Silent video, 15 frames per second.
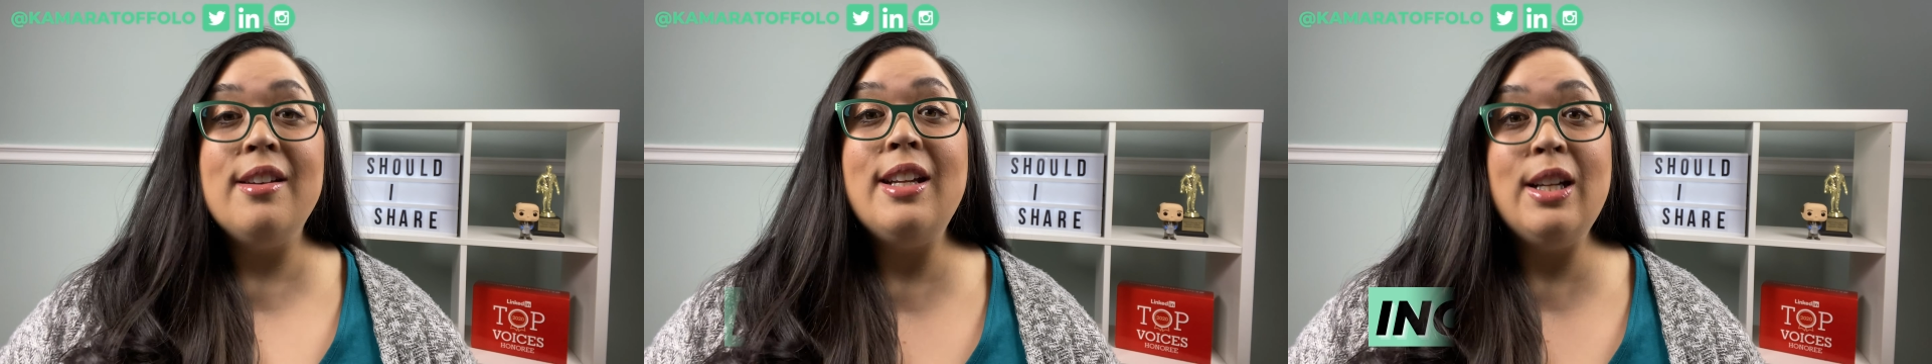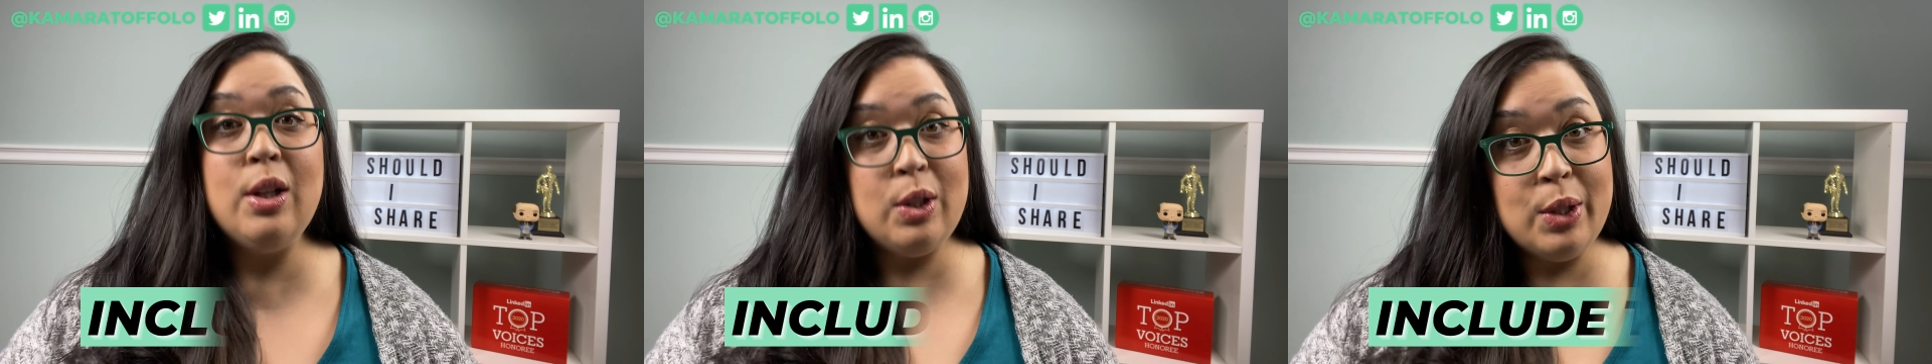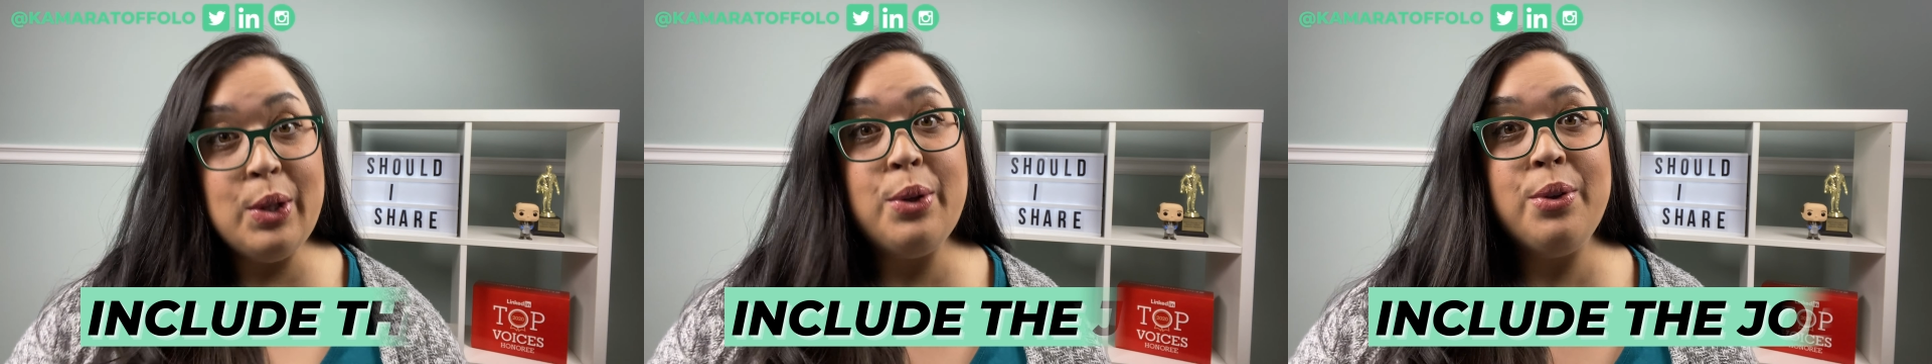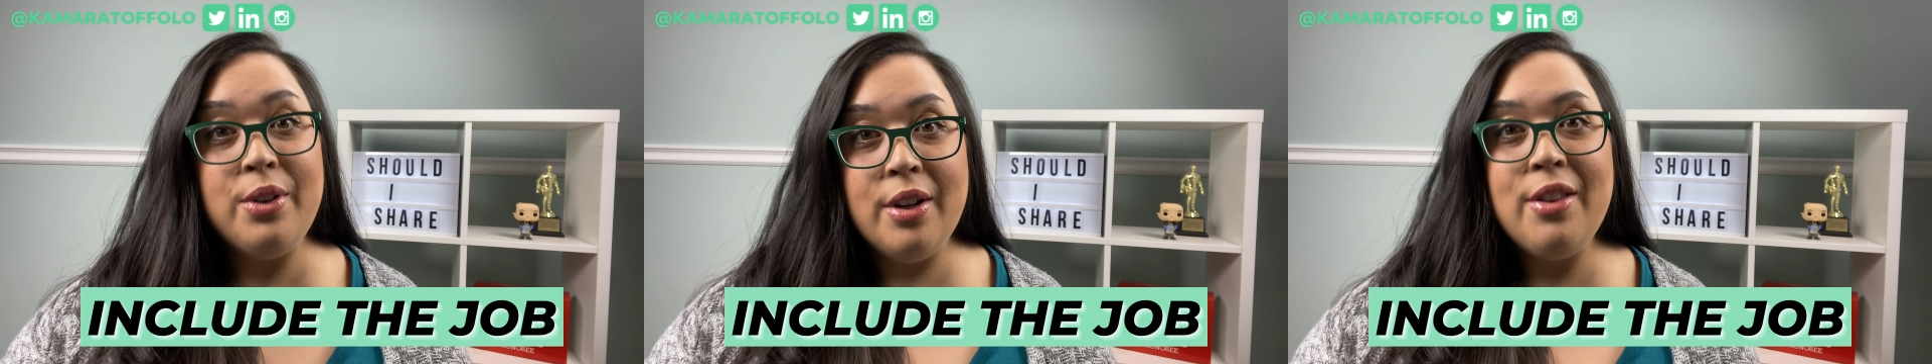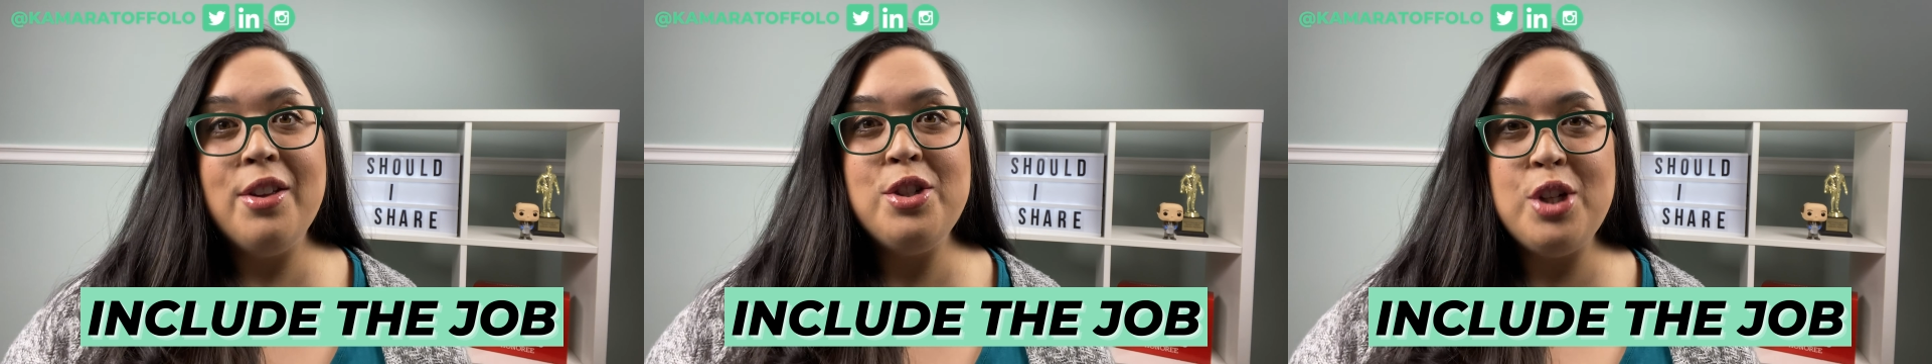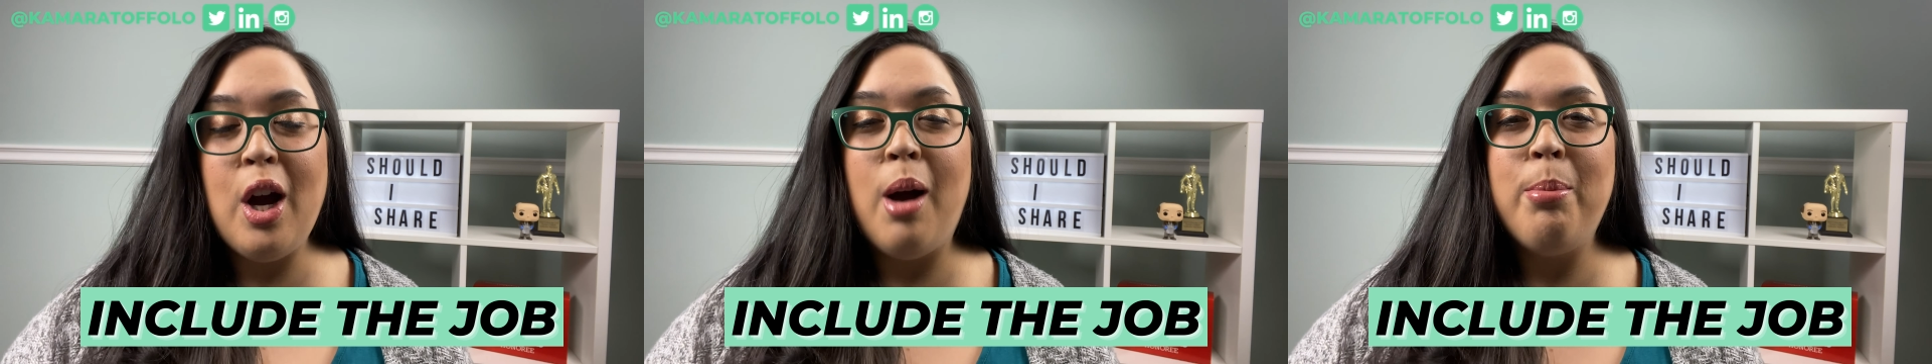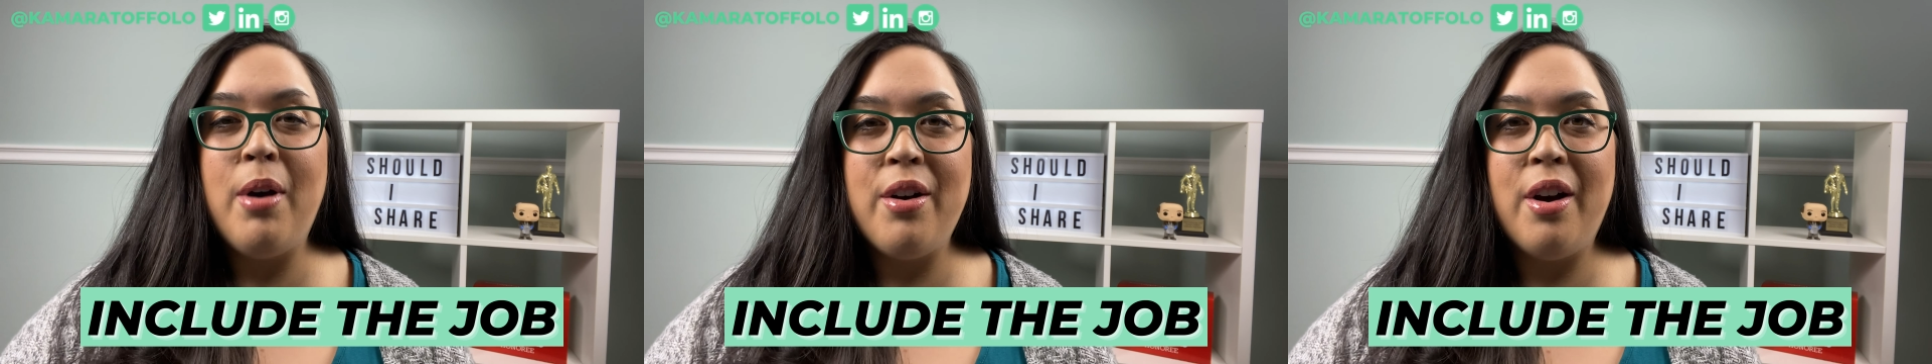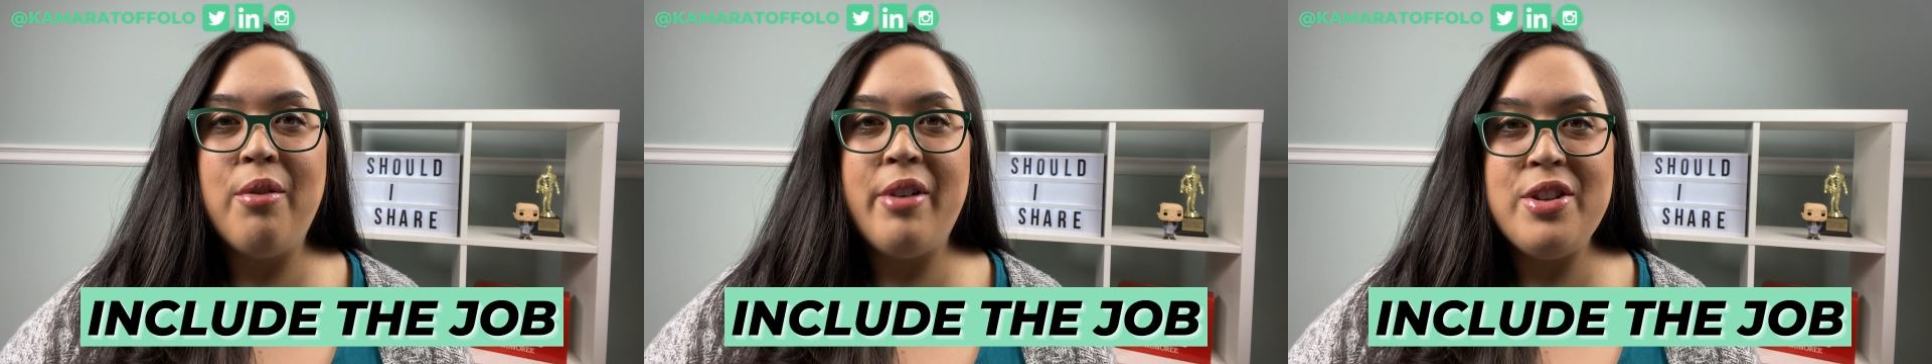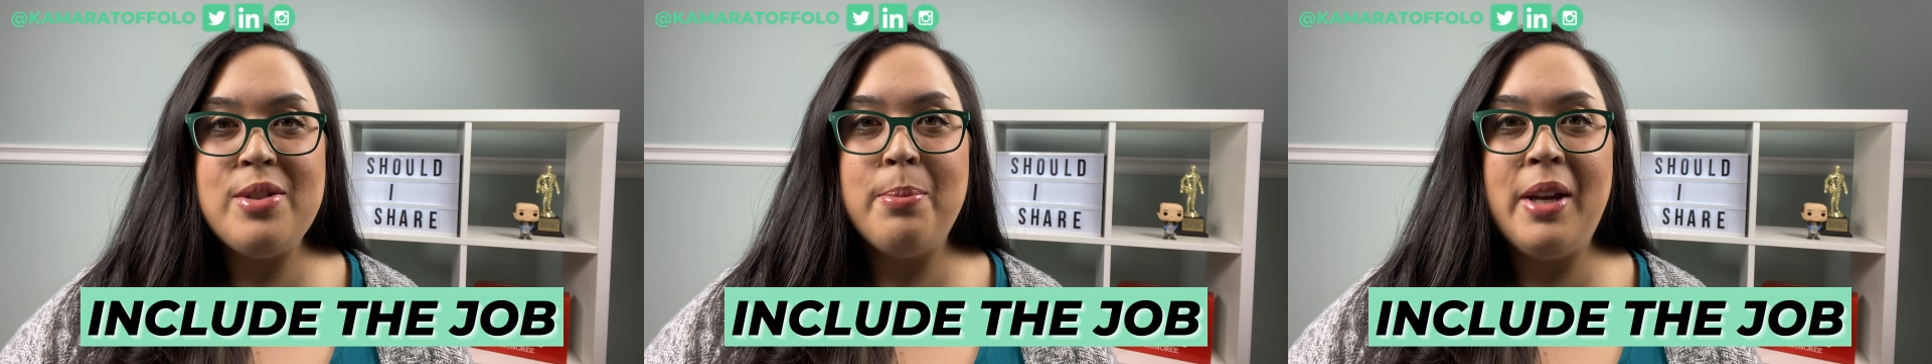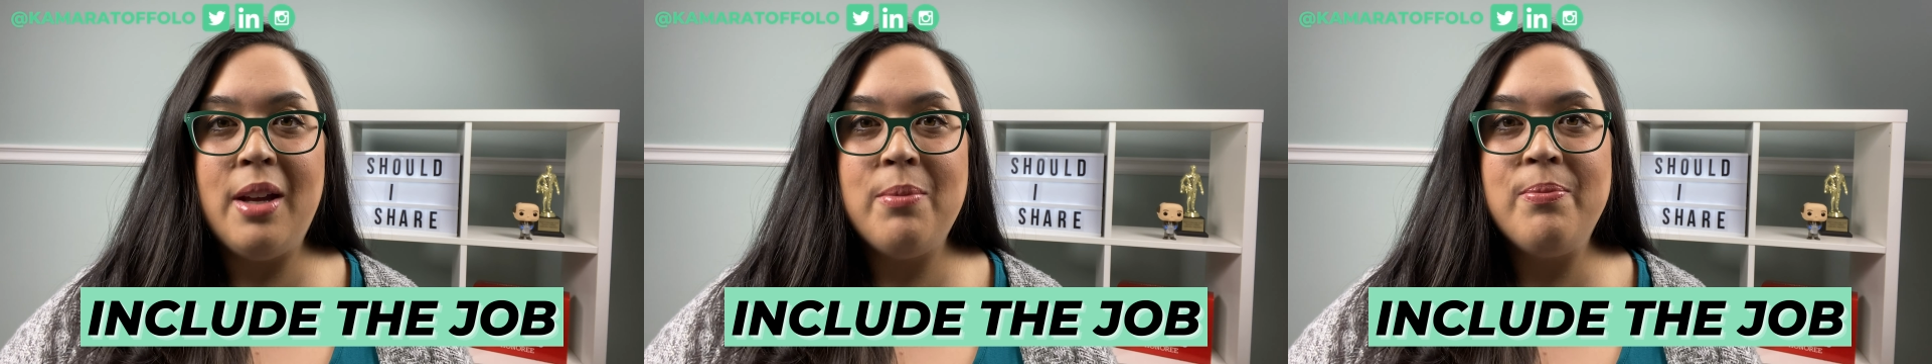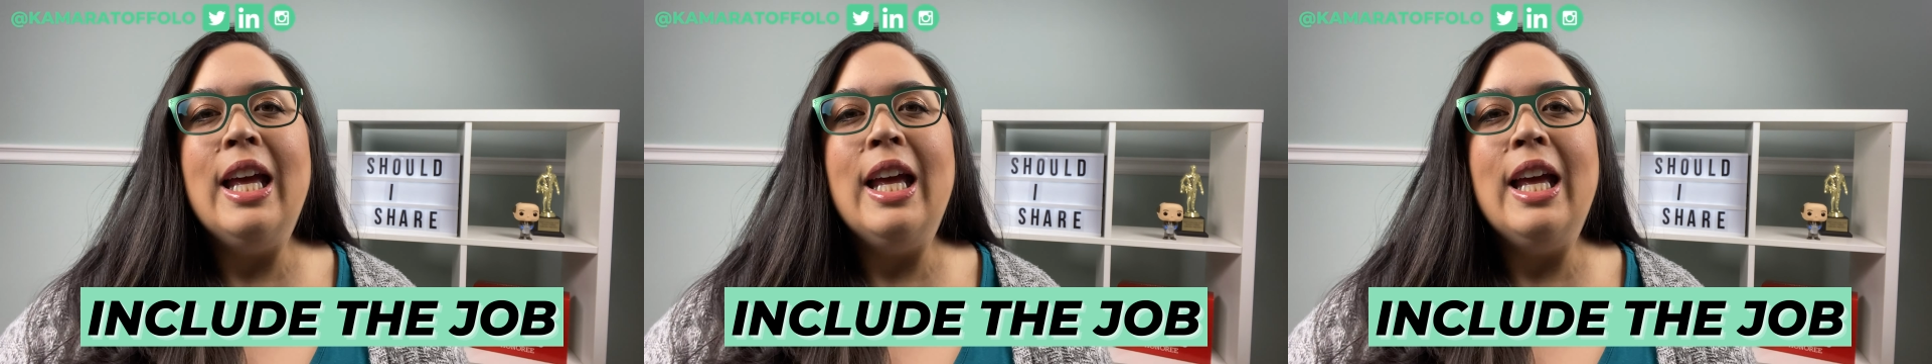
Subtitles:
include the job on our resume.